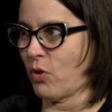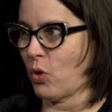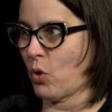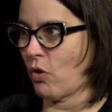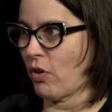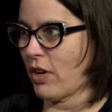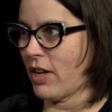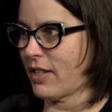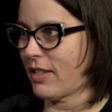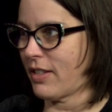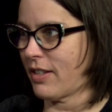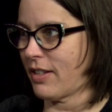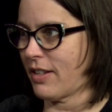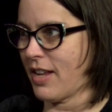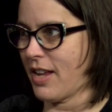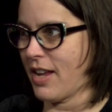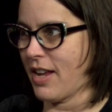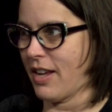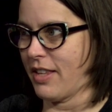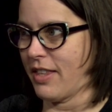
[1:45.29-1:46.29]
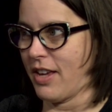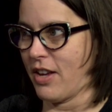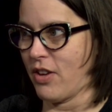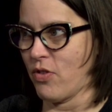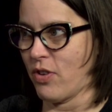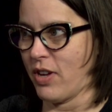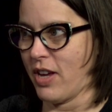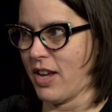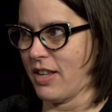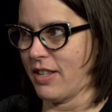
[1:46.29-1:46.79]
fluorescent ink that you
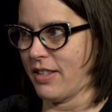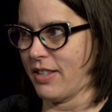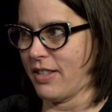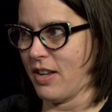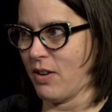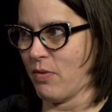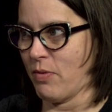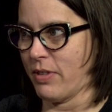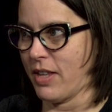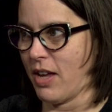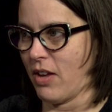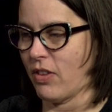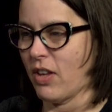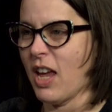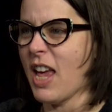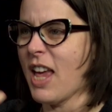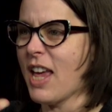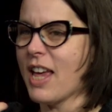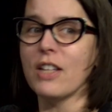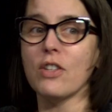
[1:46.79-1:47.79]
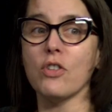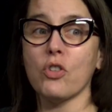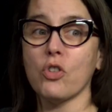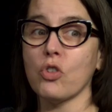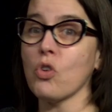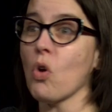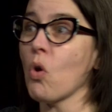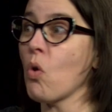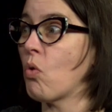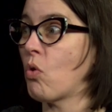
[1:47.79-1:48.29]
can't see without. It's
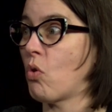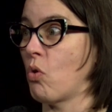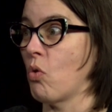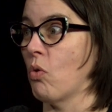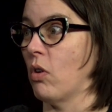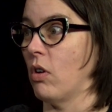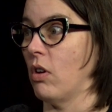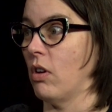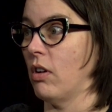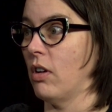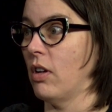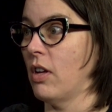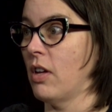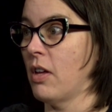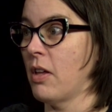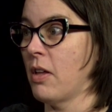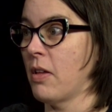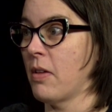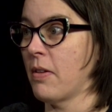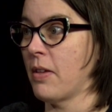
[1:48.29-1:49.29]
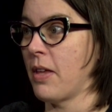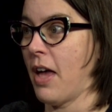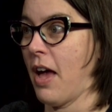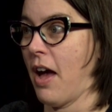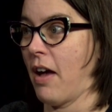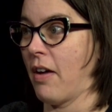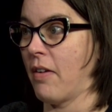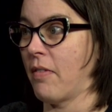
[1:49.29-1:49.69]
so cool. Yeah.